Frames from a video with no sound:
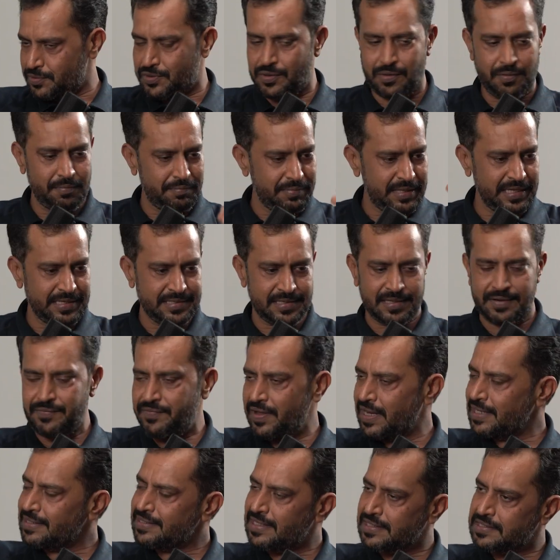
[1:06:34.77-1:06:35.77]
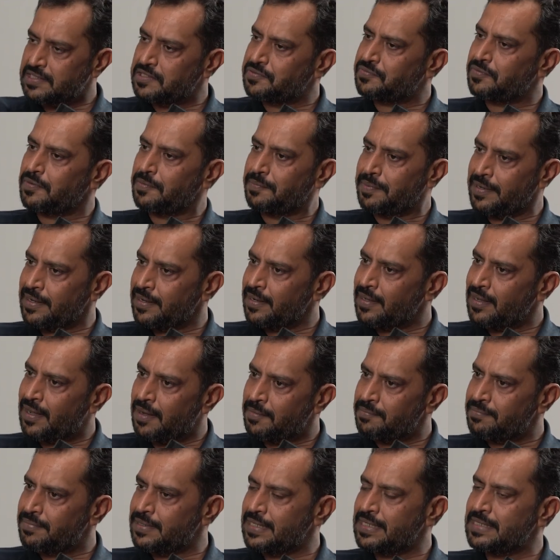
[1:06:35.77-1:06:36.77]
So these are very successful printing
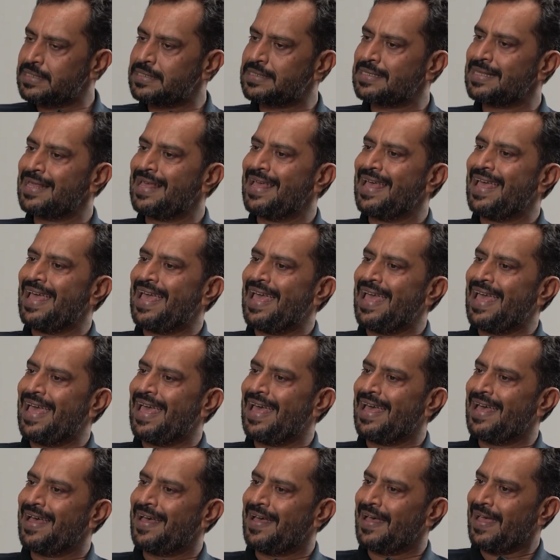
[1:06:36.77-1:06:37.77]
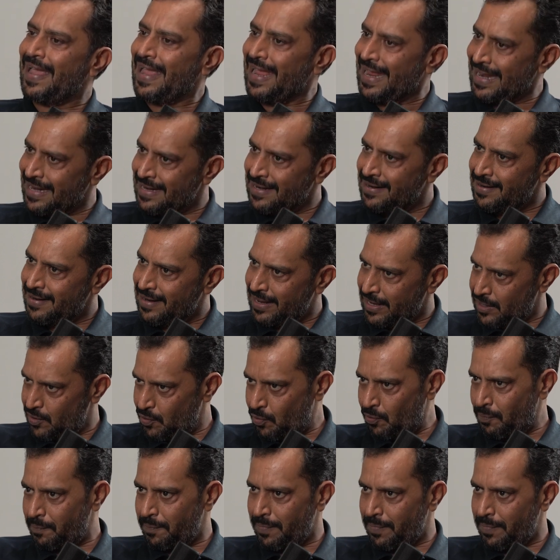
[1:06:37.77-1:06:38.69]
companies in Europe.